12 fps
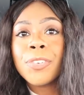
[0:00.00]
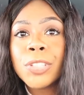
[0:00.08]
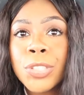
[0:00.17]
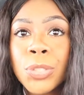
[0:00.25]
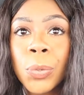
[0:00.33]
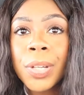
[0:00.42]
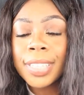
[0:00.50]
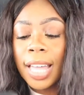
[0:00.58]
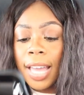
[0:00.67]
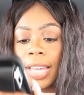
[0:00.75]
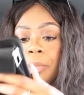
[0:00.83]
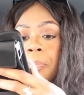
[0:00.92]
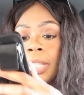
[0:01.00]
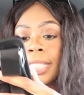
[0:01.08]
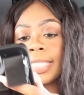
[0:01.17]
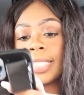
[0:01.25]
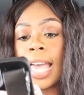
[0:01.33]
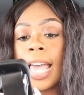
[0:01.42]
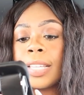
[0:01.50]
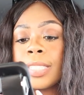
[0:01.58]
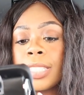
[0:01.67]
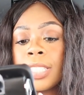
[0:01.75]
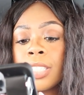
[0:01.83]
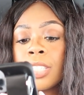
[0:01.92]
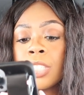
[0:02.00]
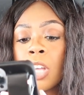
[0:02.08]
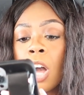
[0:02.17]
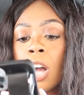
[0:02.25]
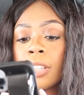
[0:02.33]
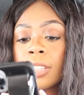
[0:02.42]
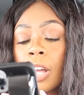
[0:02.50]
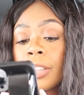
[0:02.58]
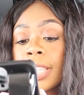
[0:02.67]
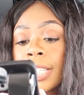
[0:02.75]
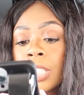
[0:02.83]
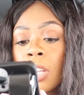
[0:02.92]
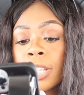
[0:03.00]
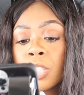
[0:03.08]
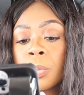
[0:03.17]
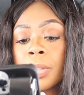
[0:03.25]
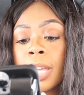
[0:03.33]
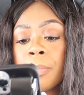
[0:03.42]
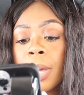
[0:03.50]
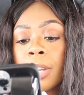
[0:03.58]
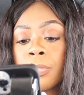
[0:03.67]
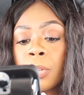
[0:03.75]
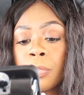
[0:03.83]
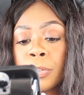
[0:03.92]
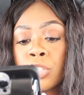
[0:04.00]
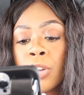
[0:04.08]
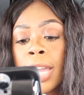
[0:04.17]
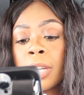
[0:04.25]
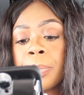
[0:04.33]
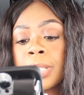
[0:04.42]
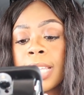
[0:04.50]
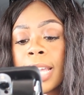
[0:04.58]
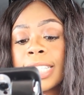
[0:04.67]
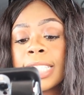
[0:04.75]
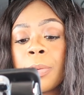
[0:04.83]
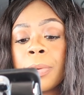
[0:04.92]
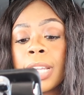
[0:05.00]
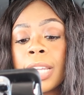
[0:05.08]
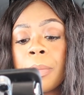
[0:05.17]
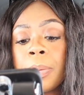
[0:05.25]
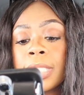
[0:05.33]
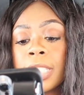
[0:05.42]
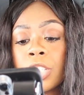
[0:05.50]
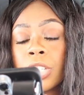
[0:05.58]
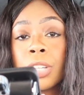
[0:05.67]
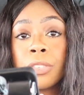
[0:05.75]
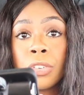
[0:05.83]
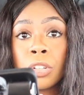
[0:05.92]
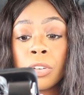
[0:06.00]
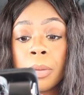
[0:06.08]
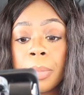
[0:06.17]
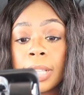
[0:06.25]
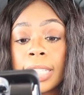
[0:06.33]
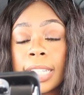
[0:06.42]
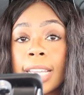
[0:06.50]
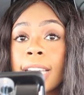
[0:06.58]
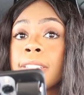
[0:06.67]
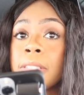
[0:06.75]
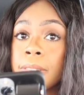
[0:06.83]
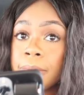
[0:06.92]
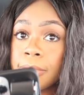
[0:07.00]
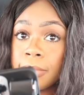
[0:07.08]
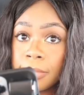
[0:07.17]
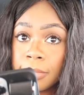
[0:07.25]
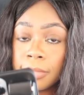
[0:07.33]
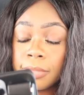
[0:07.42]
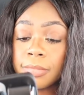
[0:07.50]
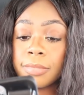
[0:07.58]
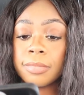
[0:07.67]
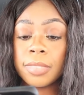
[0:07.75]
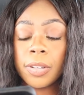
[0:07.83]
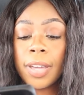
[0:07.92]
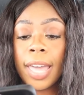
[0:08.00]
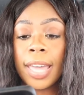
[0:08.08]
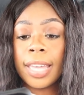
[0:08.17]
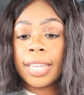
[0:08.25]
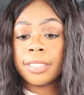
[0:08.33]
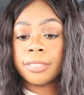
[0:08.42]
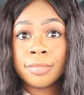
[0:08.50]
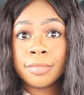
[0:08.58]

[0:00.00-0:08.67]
For the storyline, Billie says, this is a song, uh, this song is really a metaphor for trying to protect someone in a position of vulnerability. Hmm, okay.